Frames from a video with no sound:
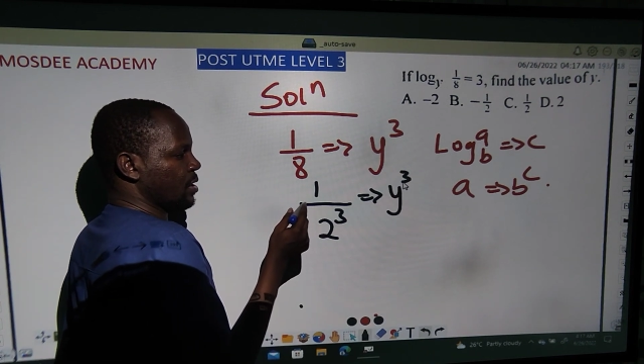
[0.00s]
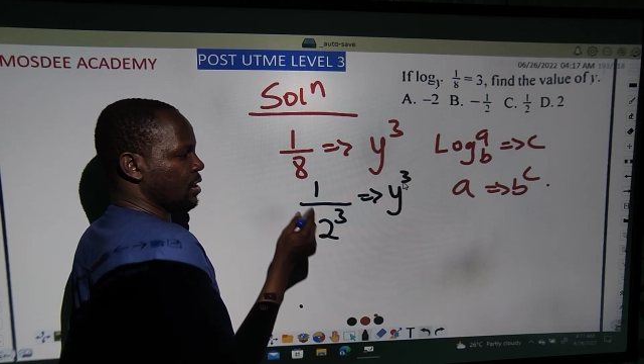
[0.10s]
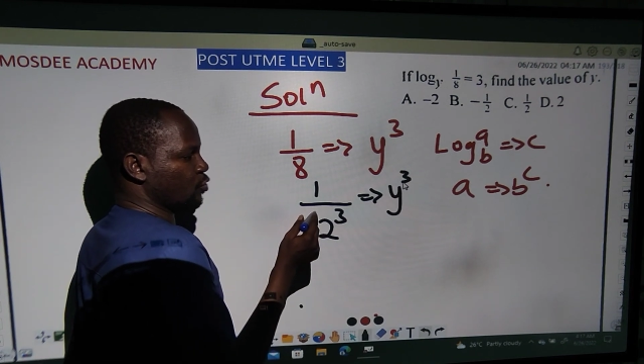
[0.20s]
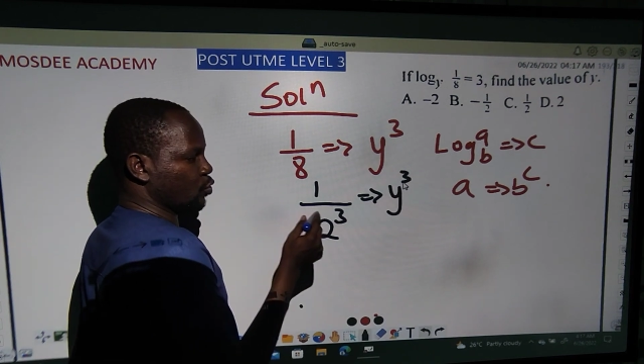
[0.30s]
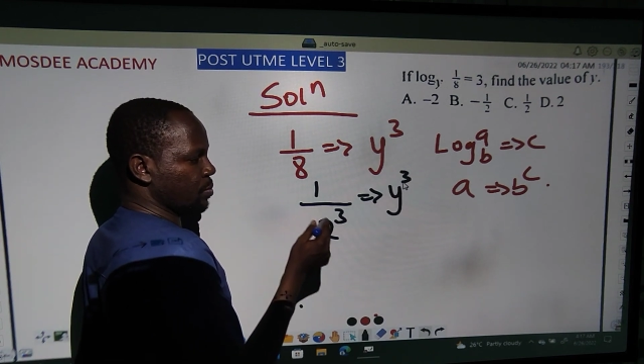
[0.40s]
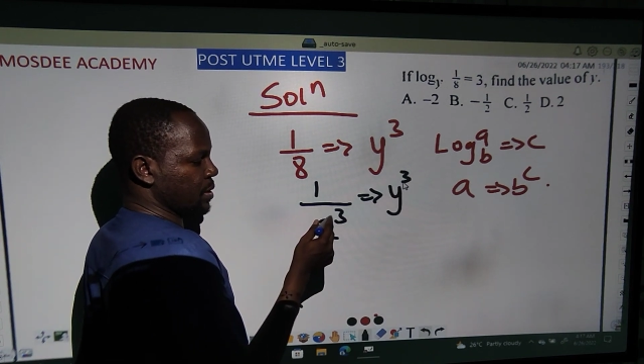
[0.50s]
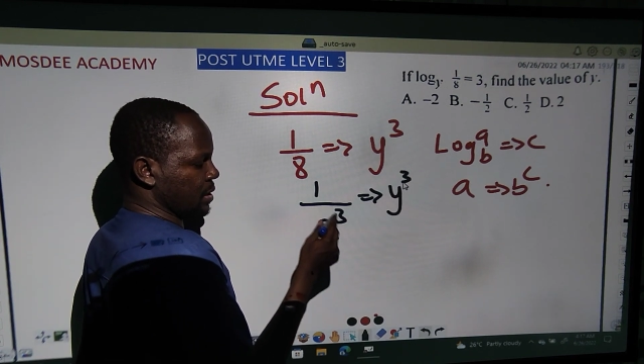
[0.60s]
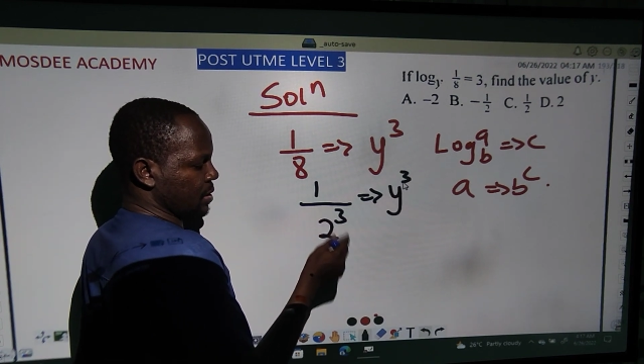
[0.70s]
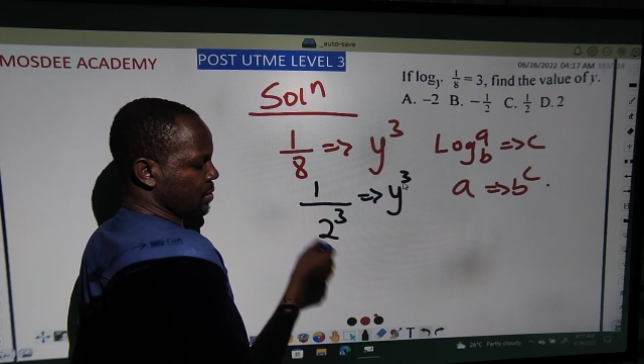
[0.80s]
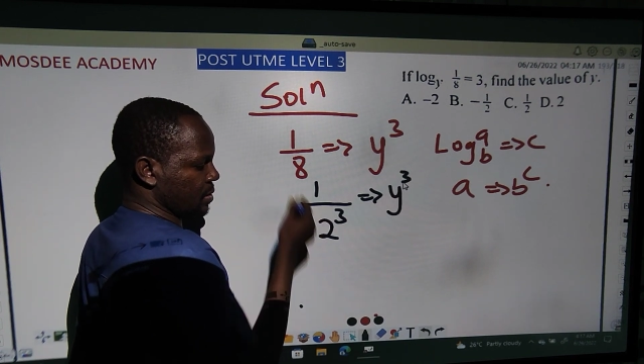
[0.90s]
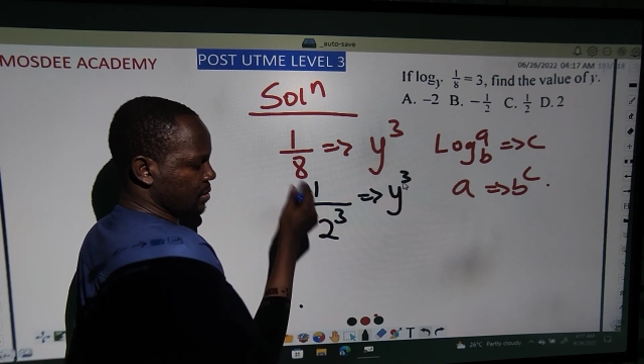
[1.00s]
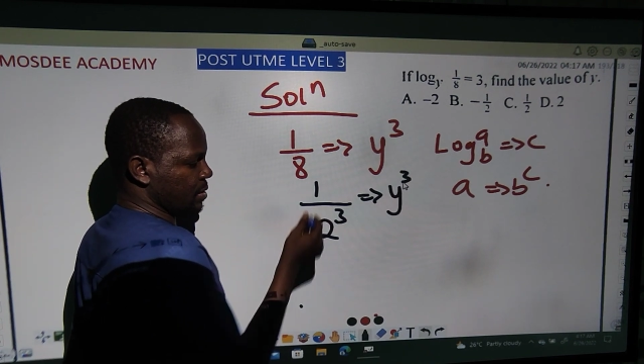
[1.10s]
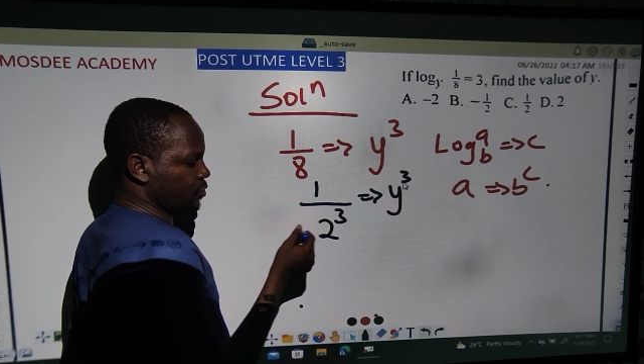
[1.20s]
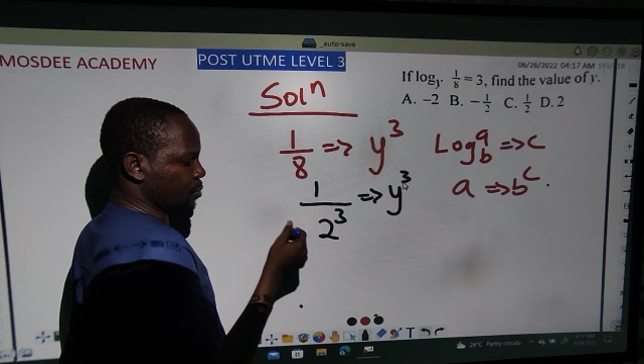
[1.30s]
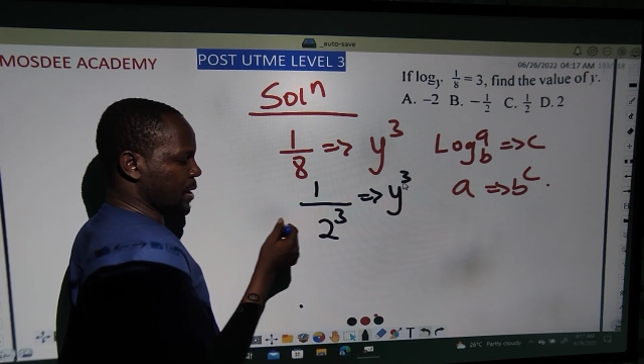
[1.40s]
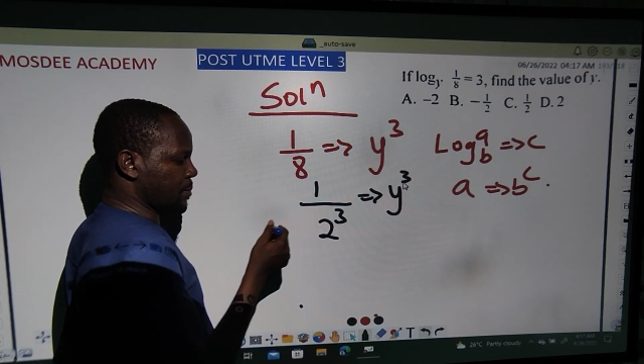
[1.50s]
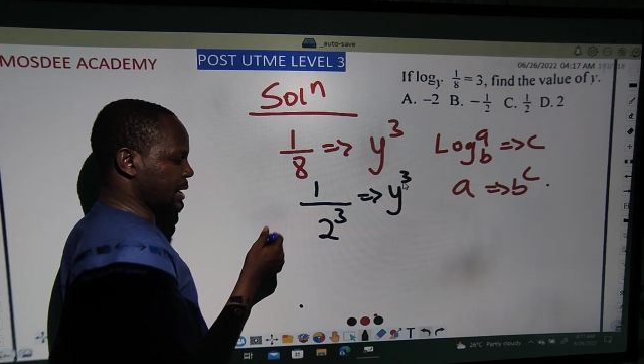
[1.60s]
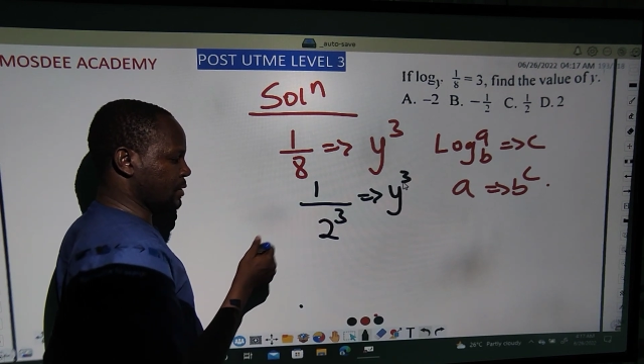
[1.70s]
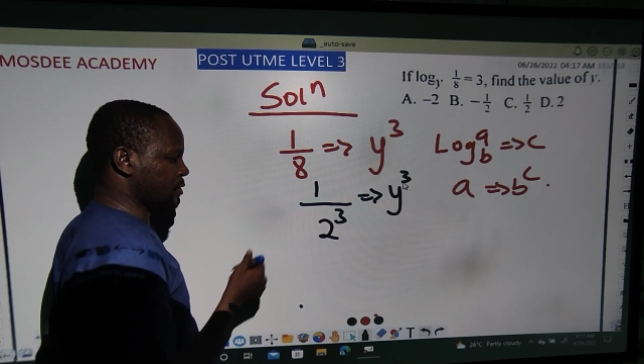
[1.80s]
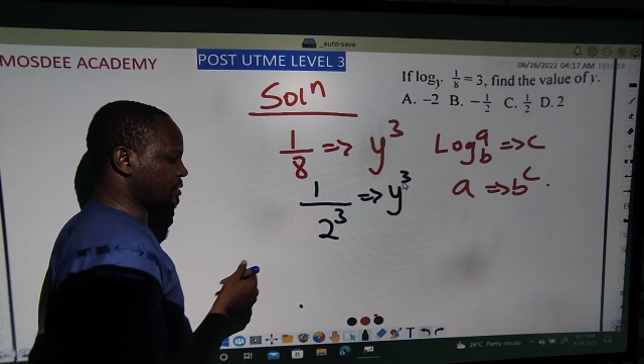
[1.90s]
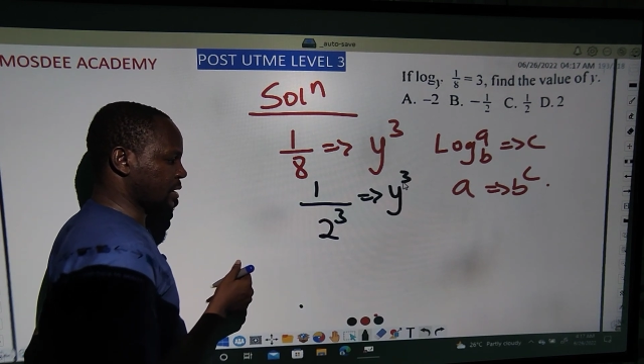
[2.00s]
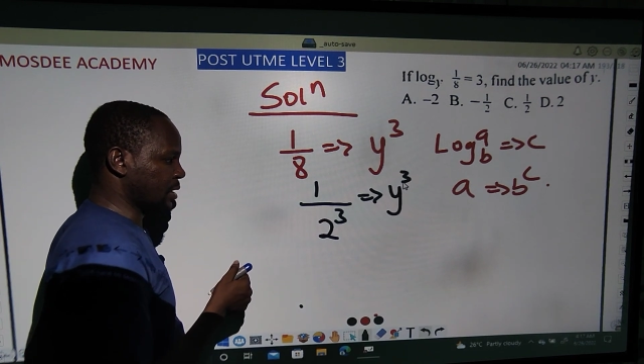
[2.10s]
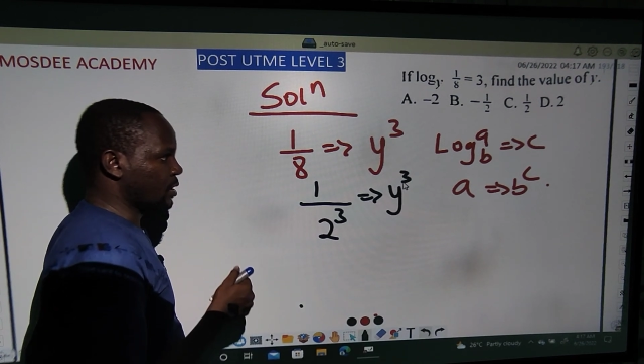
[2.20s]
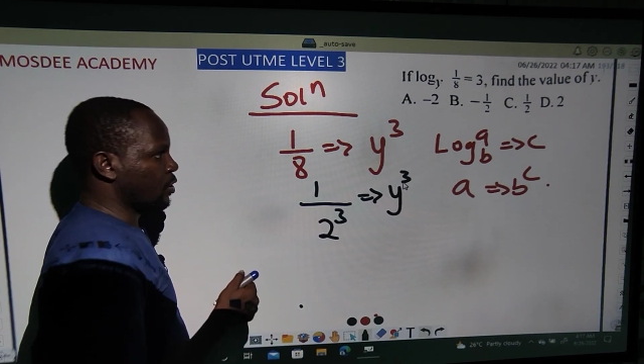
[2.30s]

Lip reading: it will be raised to power minus 3.